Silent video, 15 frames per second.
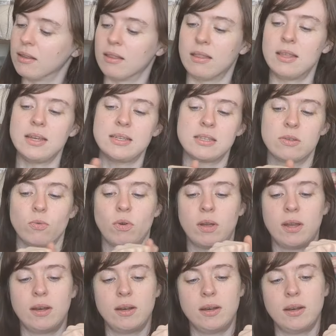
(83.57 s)
this
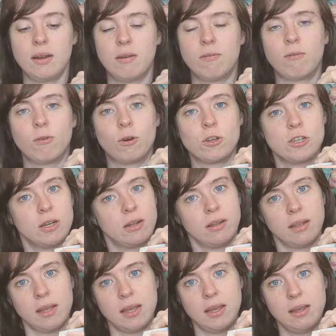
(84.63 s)
one
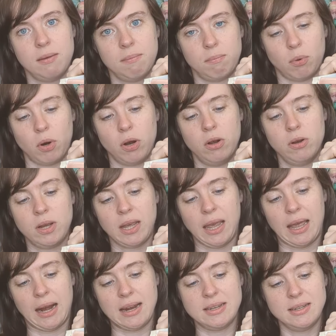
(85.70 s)
unfortunately broke,
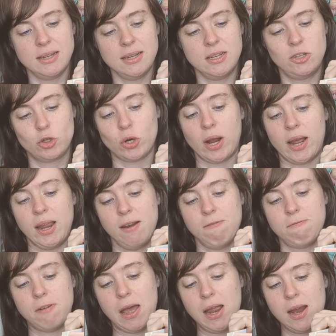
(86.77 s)
and I did try
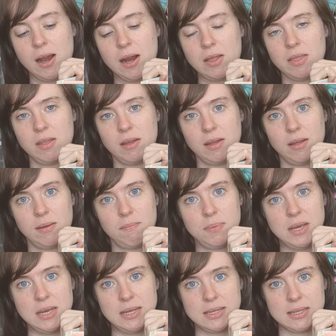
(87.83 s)
and fire the
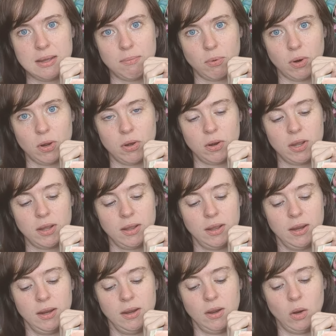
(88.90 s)
piece that broke
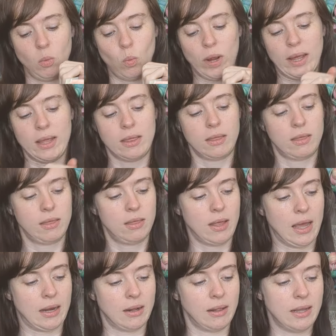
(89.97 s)

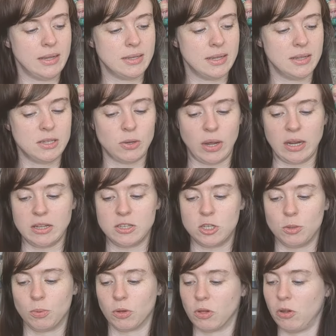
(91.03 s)
and glaze it so I could
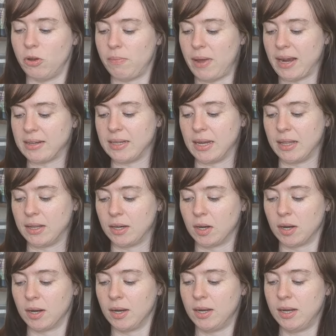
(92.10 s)
super glue it back
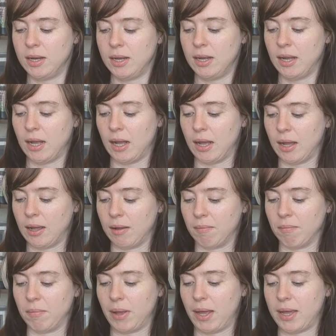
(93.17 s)
together.
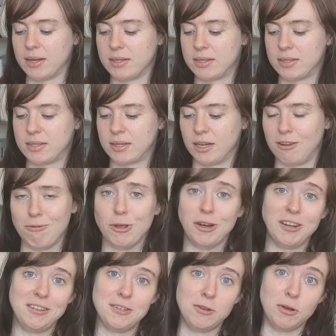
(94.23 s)
But
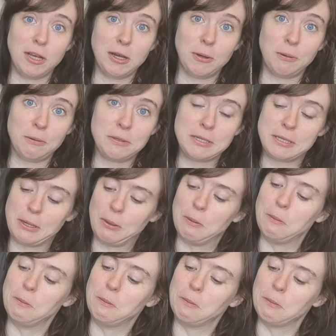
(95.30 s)
community studios,
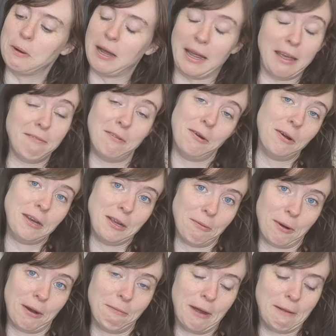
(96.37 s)
so I have no idea
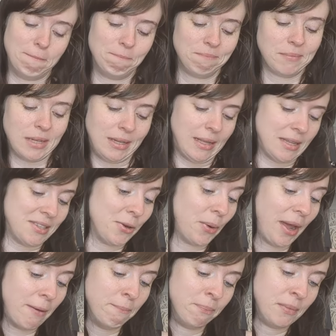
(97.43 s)
where it went. That's
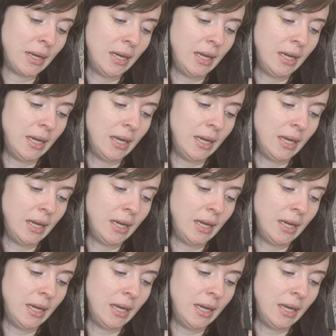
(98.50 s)
okay.